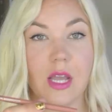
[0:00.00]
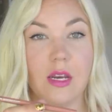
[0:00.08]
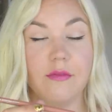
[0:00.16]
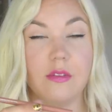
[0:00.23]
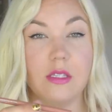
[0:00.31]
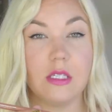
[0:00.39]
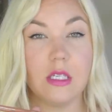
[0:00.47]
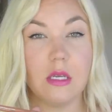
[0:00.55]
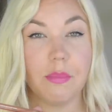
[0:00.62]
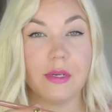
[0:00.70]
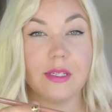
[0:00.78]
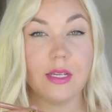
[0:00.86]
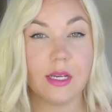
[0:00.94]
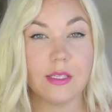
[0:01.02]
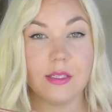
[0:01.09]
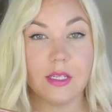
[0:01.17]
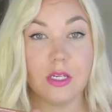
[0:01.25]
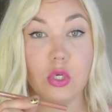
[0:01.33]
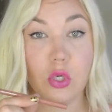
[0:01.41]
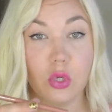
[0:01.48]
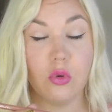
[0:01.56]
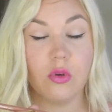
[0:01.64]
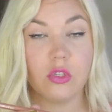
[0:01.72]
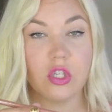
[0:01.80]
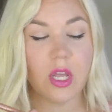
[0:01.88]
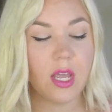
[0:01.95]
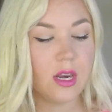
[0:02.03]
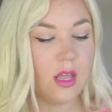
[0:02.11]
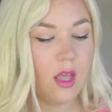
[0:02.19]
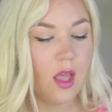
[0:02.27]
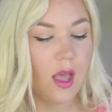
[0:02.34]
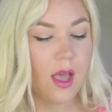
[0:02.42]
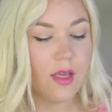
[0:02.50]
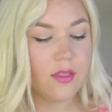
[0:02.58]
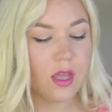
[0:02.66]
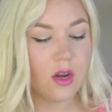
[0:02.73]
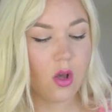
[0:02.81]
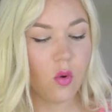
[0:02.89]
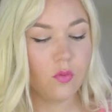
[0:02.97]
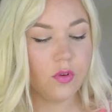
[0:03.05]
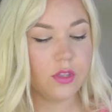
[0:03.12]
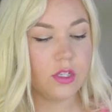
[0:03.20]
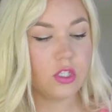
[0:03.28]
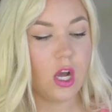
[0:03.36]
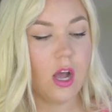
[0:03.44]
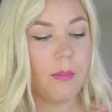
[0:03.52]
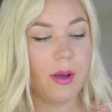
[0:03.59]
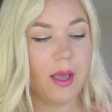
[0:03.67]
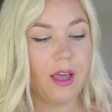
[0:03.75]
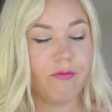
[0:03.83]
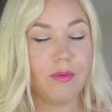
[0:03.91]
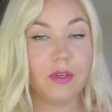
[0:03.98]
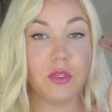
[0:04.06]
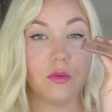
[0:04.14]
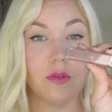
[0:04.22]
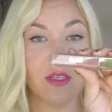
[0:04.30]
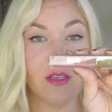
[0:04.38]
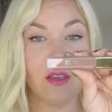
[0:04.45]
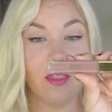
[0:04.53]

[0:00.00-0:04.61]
kind of deep dusty nude shade and then over the top I have been using